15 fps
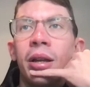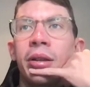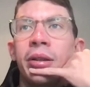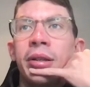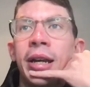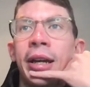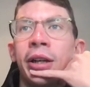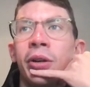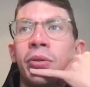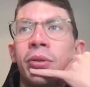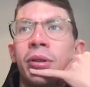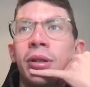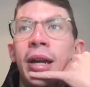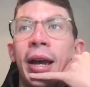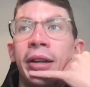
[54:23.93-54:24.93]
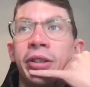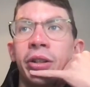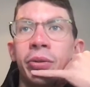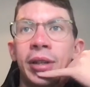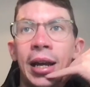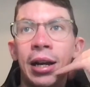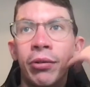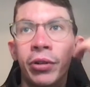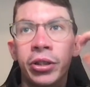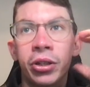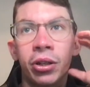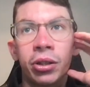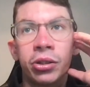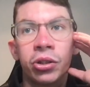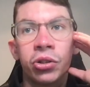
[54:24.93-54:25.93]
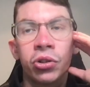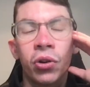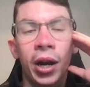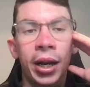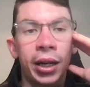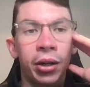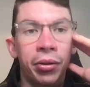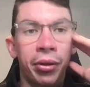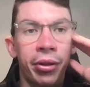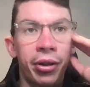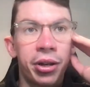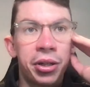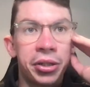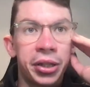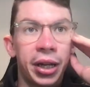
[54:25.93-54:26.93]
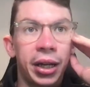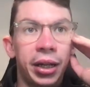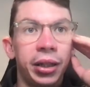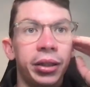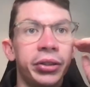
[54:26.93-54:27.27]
So Dalot returned to training on Thursday.